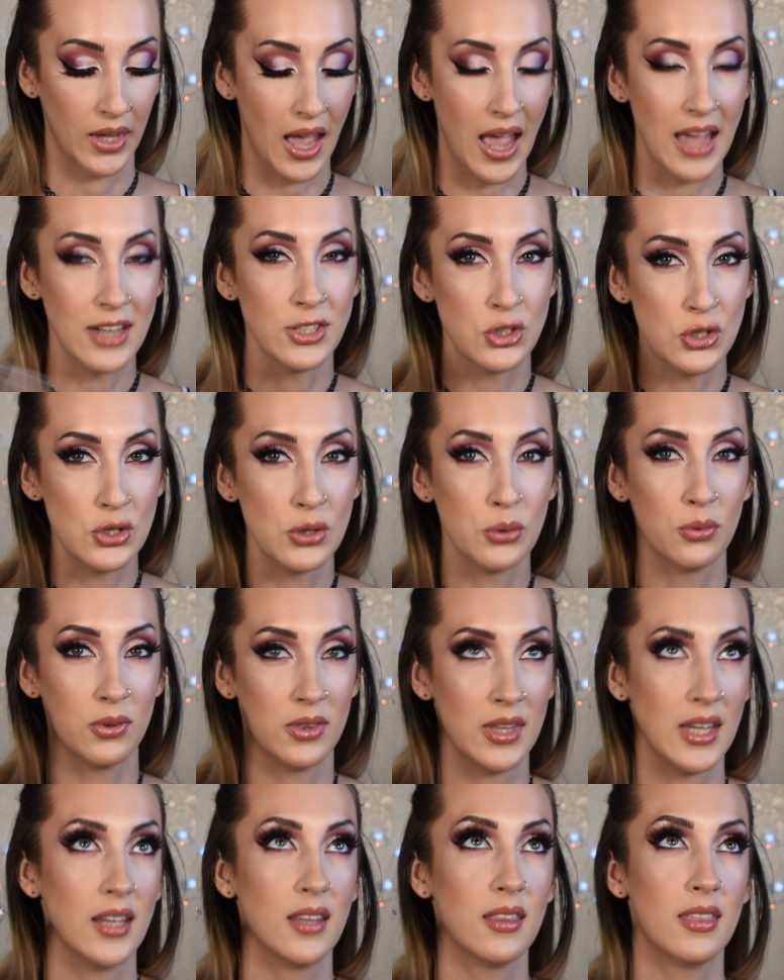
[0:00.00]
I do
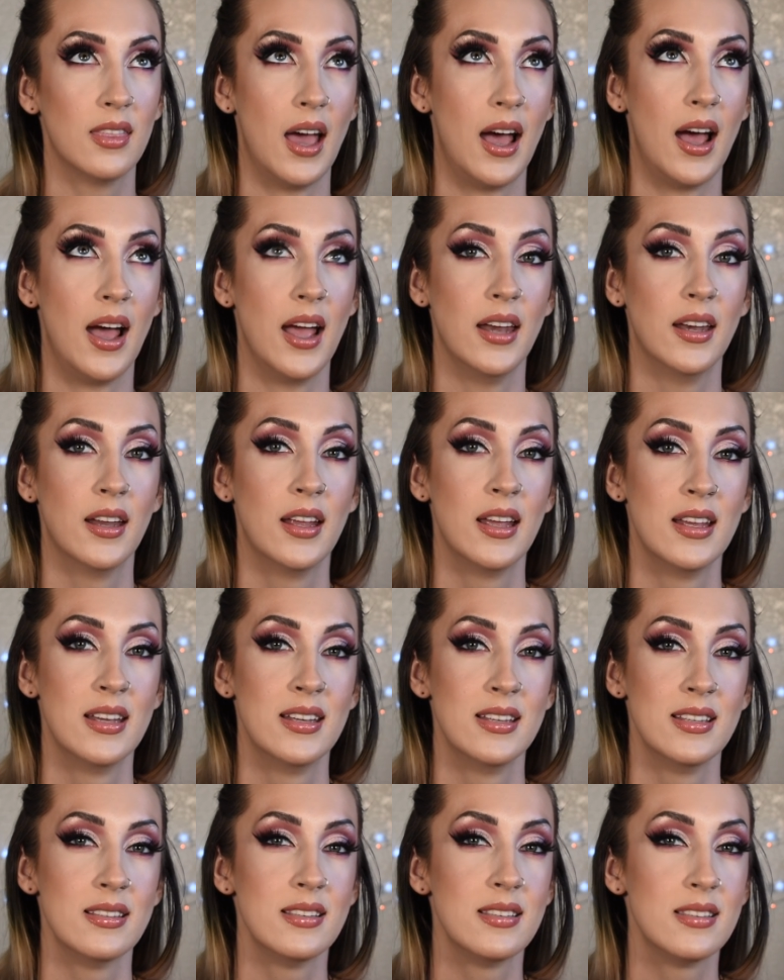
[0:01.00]
think that
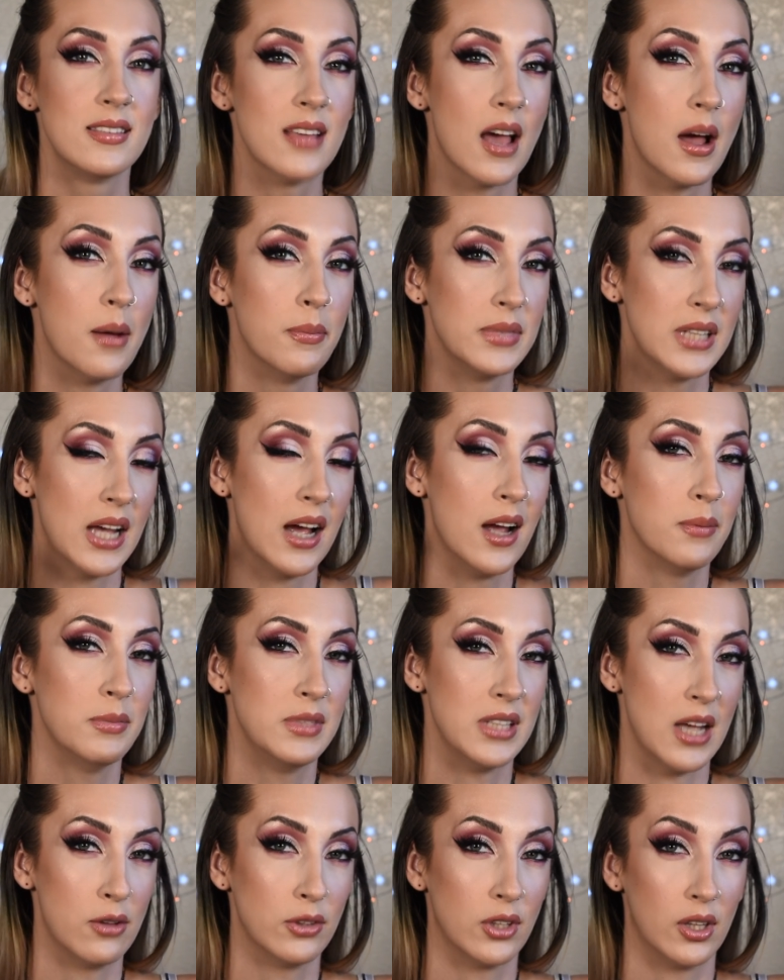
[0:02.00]
sometime
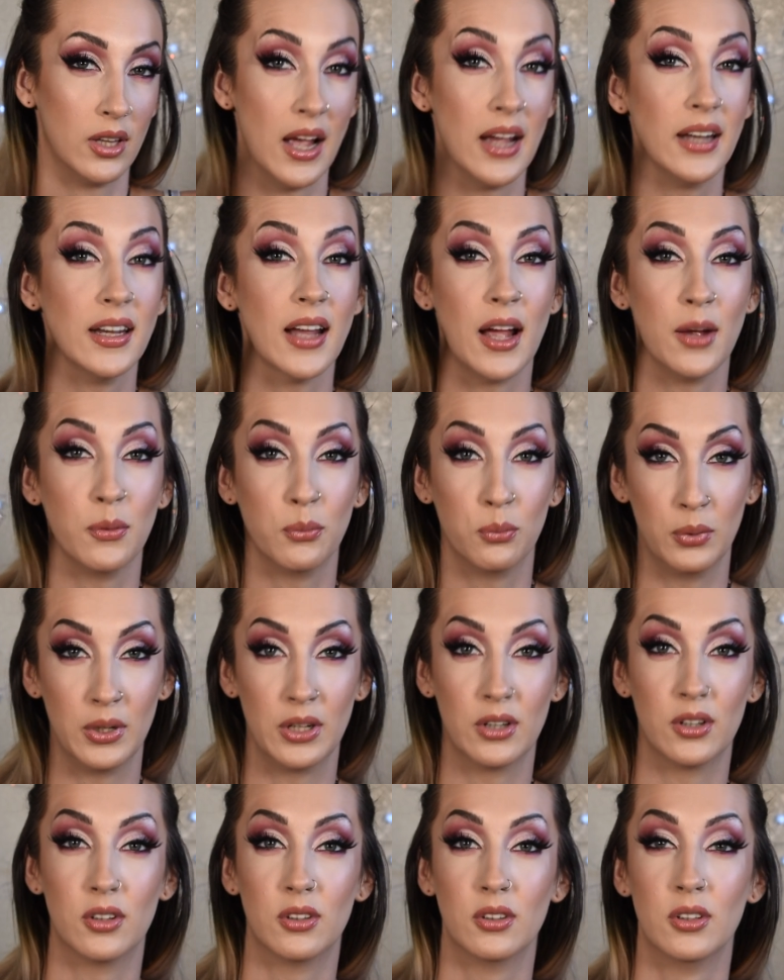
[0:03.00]
down the line I
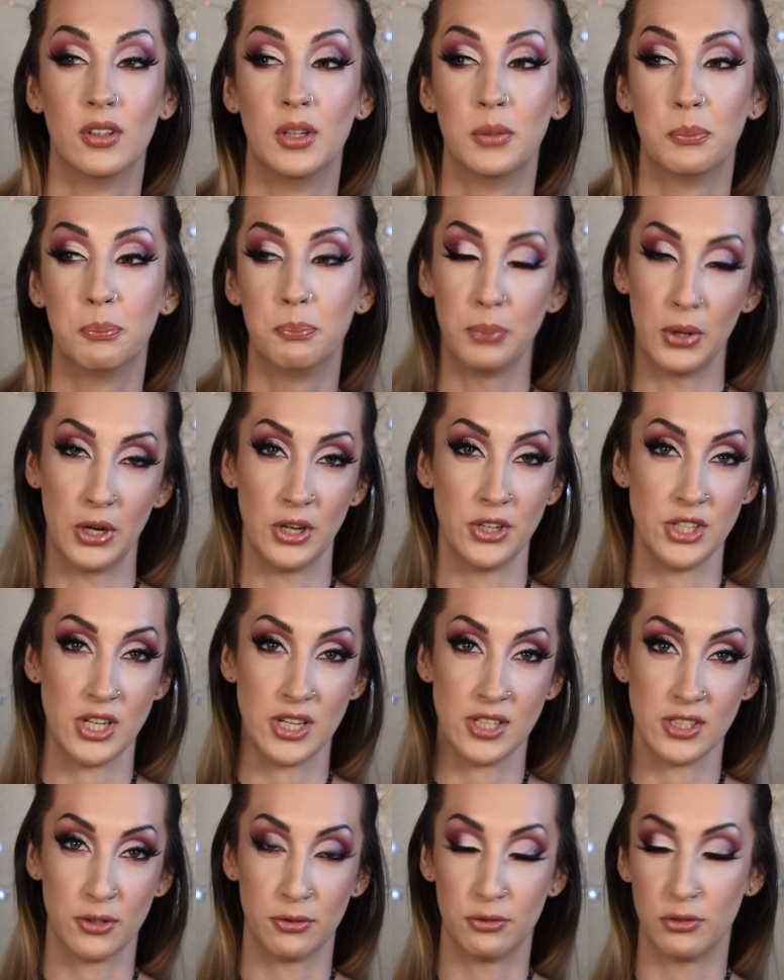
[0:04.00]
will
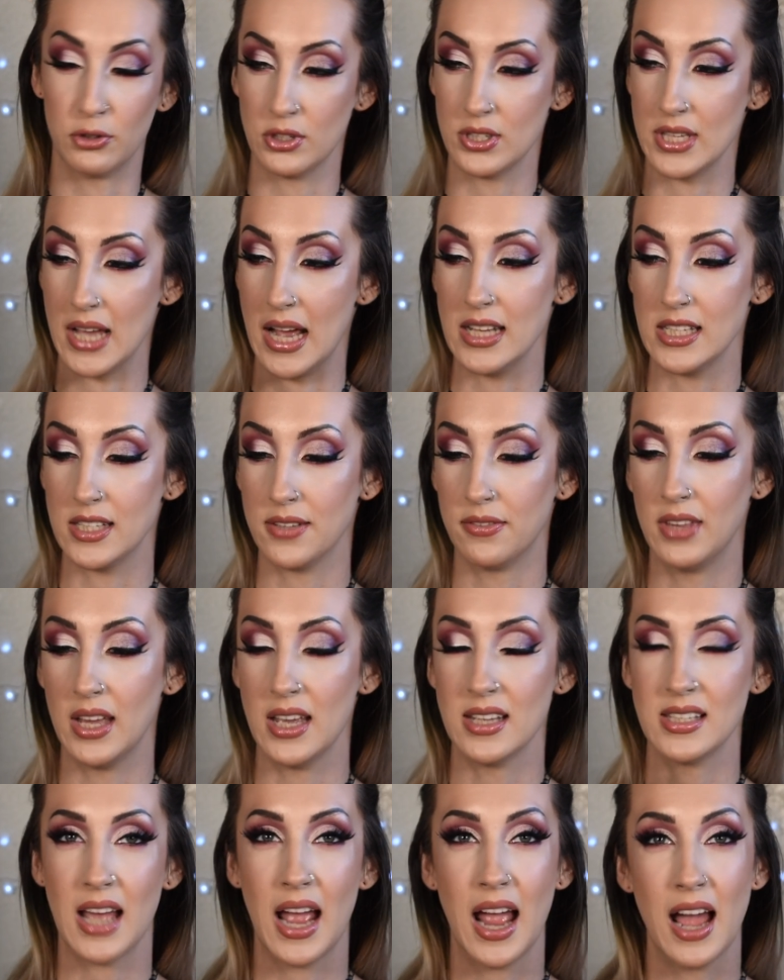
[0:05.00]
purchase a full size of
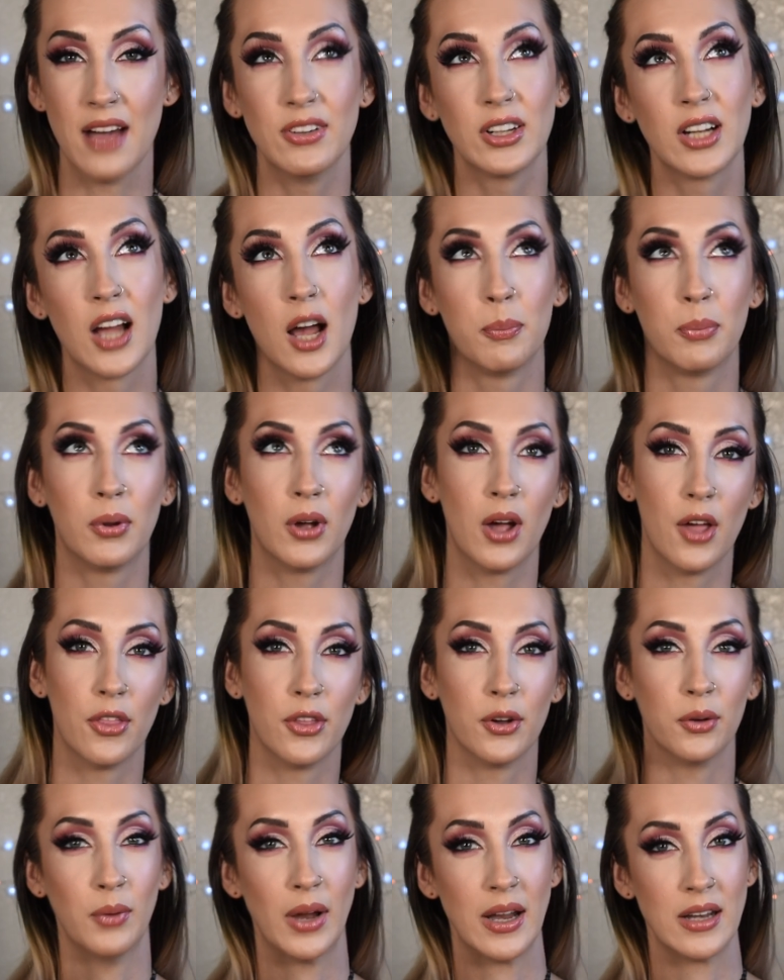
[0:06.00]
this I have a couple
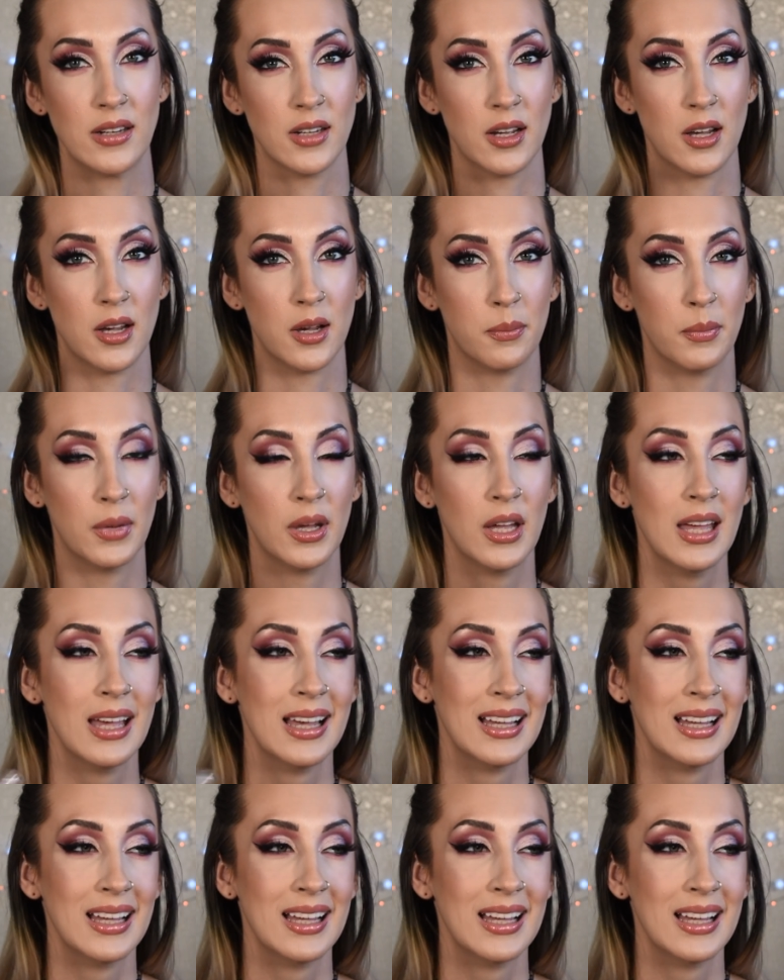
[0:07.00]
other random